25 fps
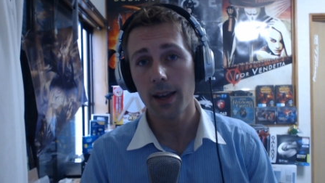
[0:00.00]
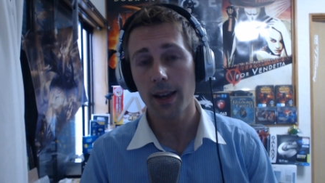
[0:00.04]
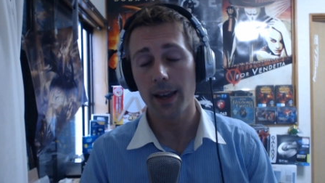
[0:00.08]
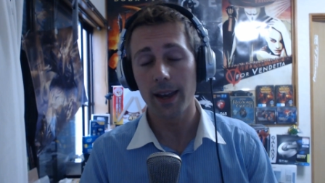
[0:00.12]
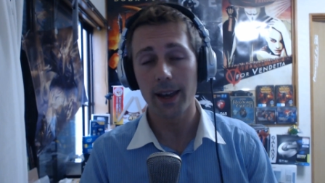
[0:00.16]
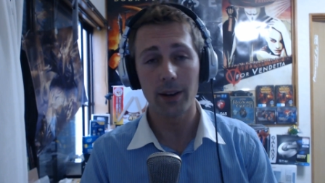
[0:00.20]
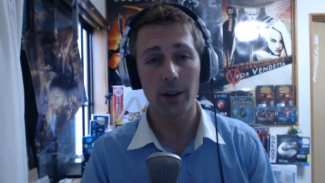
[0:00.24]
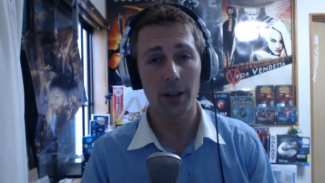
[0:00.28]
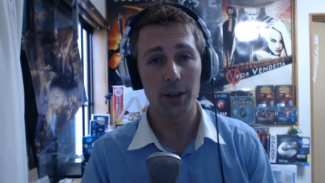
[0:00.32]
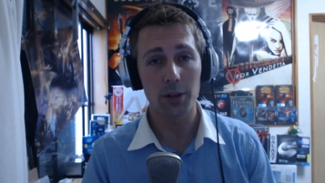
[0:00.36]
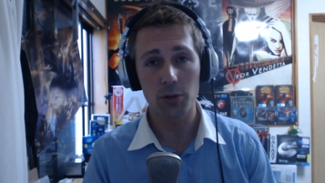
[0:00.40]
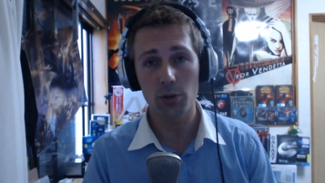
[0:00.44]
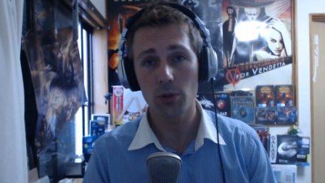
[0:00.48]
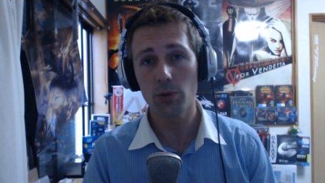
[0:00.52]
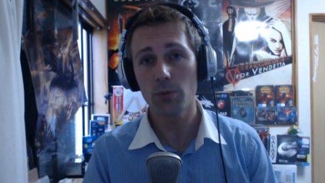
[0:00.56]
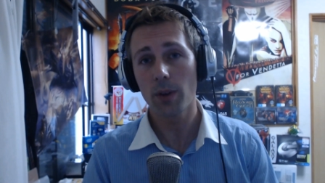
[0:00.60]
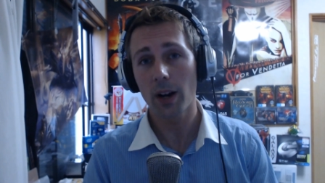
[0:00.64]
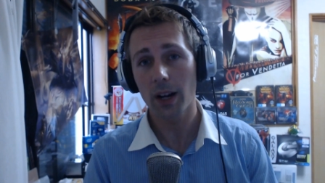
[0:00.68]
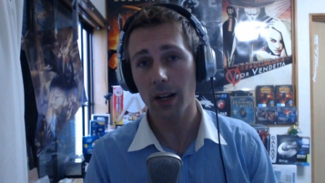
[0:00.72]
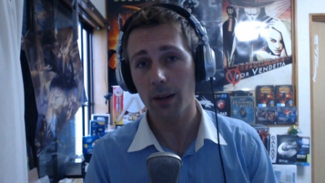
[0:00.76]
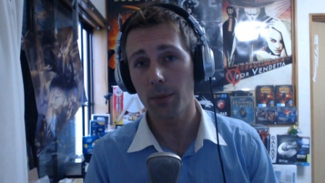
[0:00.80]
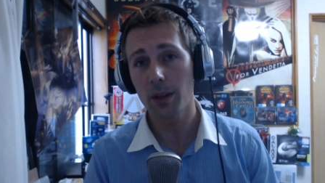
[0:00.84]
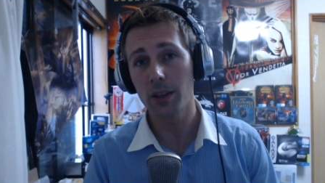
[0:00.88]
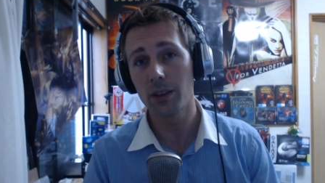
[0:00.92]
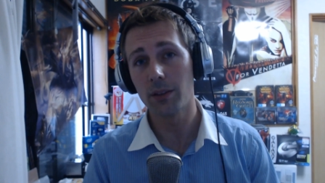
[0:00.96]
And I do
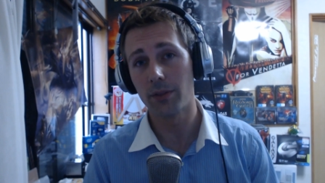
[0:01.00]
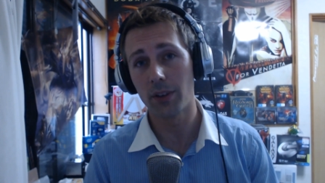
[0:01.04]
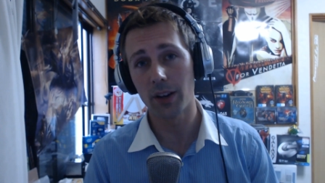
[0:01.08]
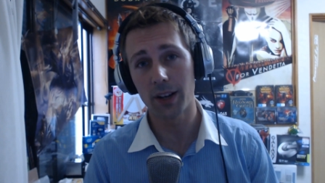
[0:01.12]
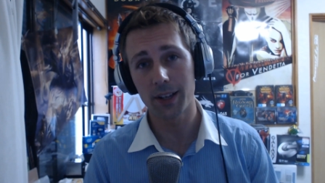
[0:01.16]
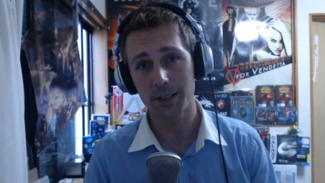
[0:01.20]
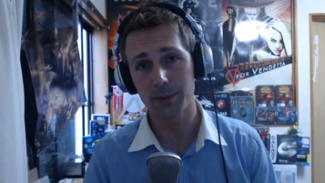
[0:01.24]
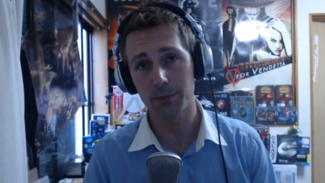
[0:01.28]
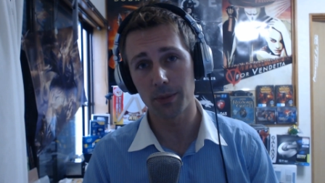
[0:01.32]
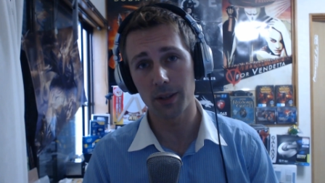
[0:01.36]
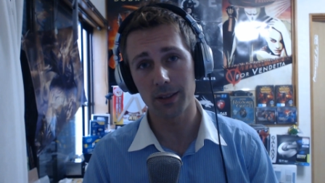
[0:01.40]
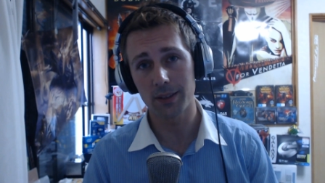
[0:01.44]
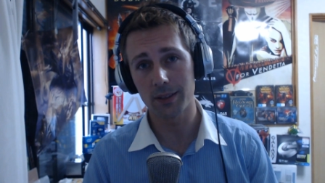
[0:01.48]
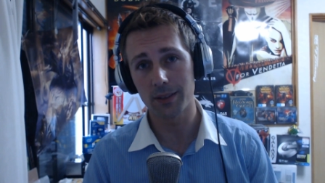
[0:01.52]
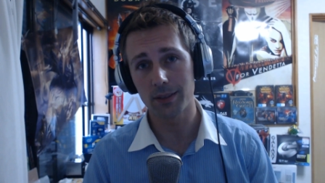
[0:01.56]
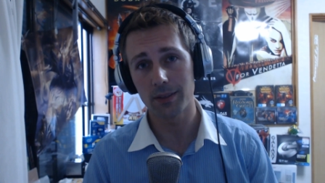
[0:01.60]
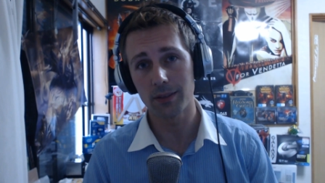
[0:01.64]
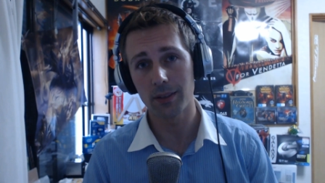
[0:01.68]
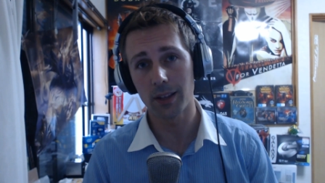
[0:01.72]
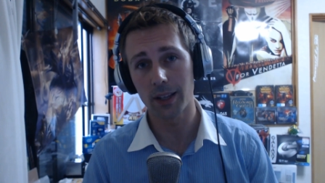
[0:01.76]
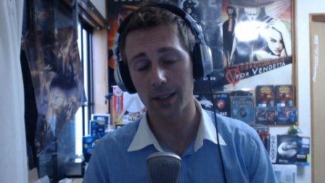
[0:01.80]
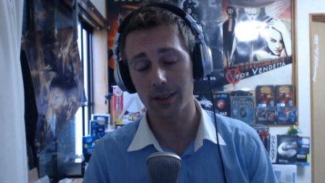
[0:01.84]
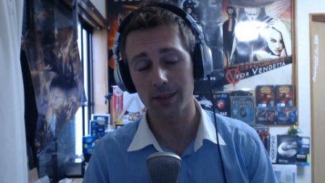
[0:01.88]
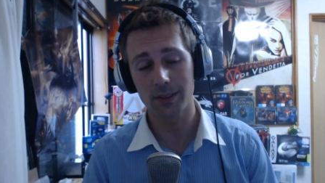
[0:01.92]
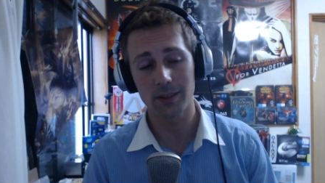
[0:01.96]
recommend the Vice method,
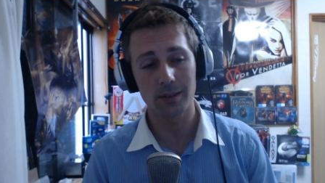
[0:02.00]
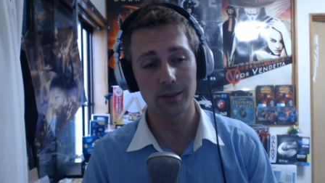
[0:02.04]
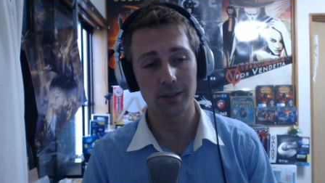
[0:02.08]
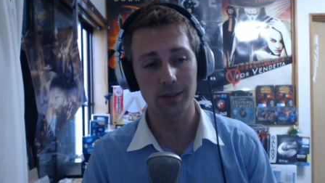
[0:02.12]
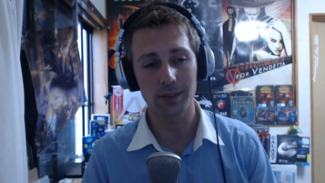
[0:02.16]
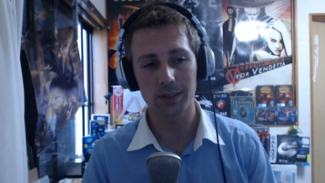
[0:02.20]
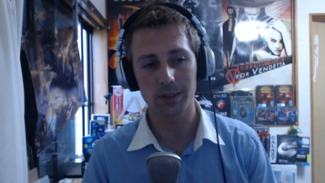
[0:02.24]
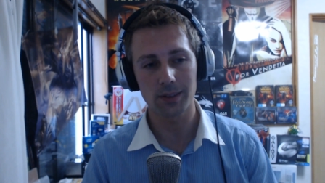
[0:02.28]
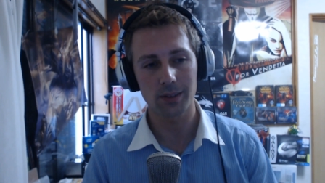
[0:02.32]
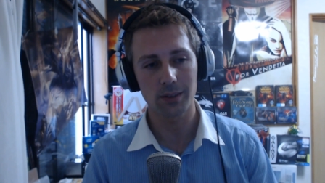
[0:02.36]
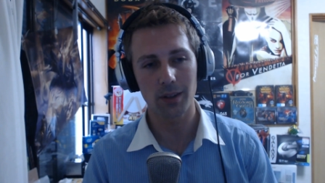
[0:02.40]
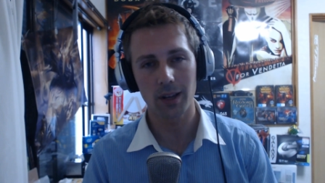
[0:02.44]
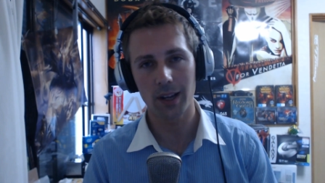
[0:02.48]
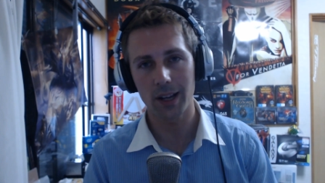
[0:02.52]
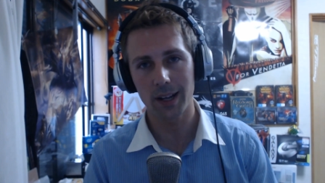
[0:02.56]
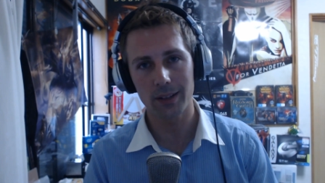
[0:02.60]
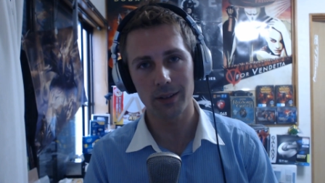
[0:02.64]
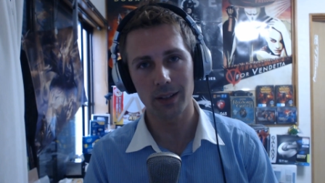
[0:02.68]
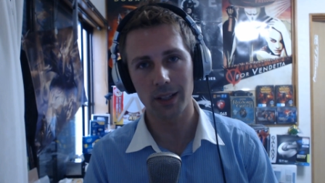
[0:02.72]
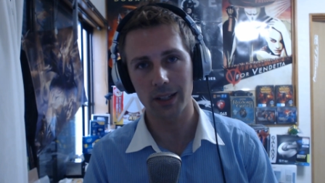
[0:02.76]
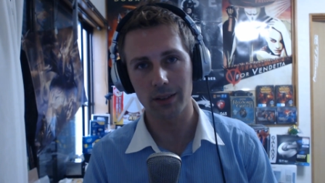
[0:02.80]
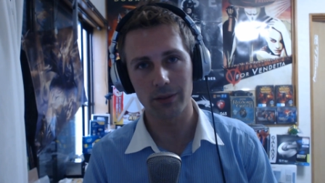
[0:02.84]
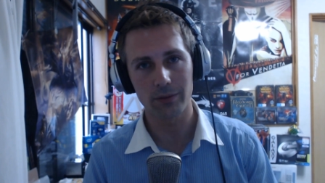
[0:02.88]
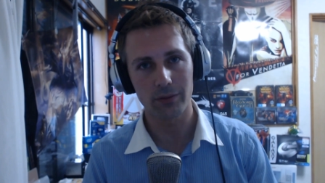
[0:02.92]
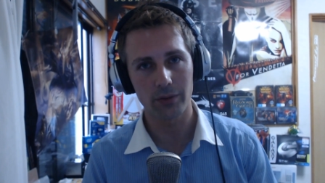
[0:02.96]
like seriously. So I had
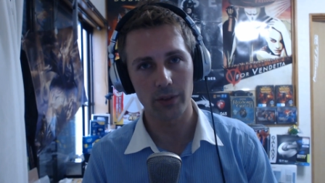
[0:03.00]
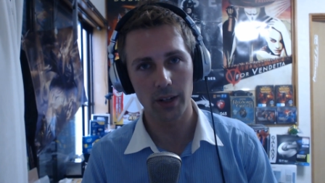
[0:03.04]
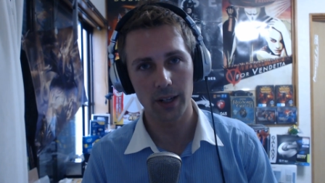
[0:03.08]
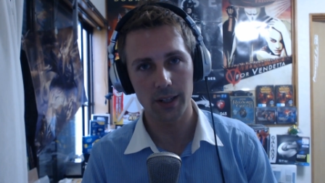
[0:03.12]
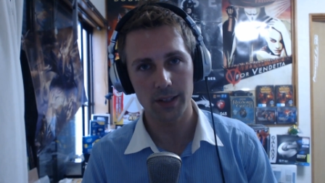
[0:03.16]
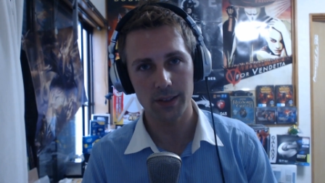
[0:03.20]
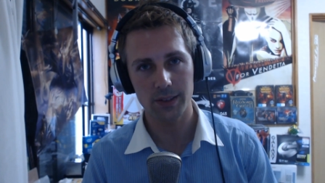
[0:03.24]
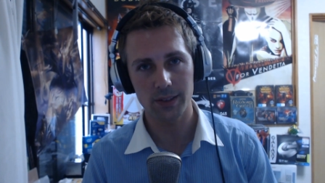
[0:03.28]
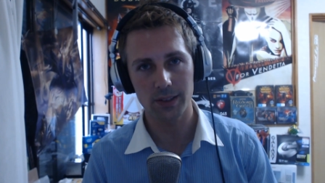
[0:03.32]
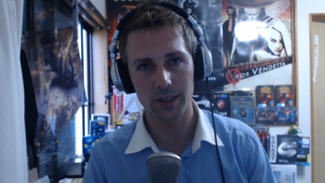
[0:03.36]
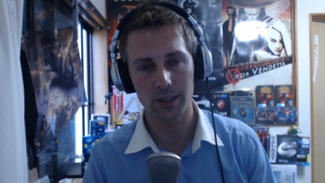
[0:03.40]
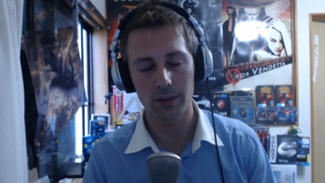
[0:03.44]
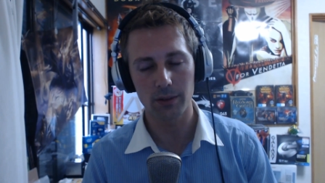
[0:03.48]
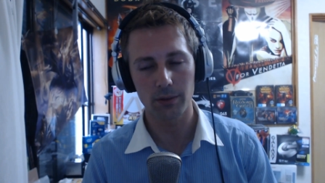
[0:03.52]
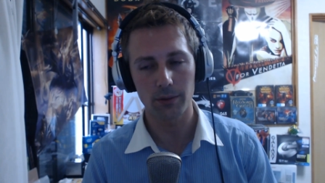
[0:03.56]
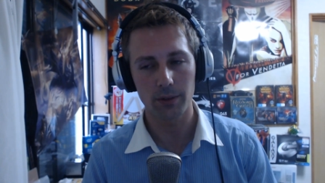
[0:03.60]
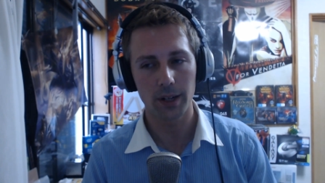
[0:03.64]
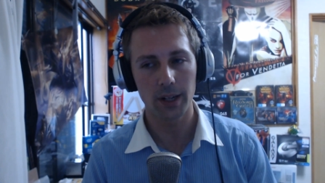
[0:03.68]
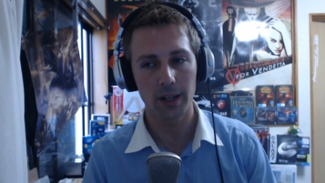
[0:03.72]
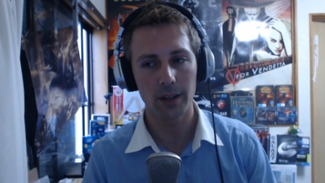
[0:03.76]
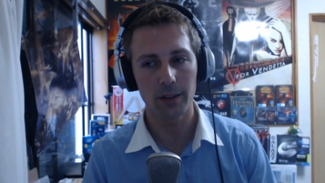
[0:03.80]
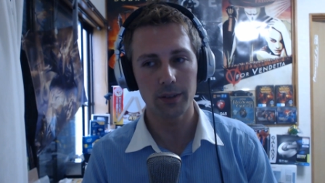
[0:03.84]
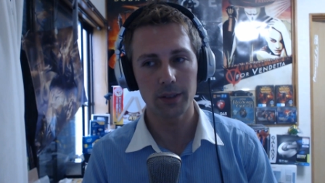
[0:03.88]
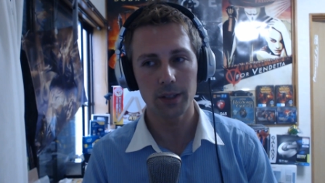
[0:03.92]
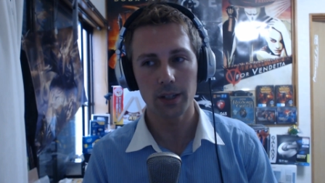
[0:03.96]
like a Vice sitting
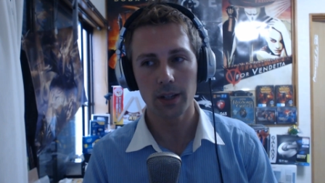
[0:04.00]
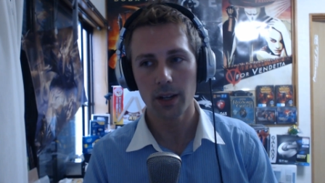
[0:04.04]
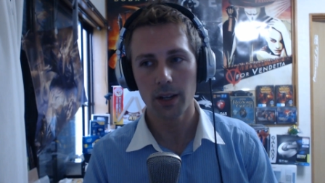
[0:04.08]
around.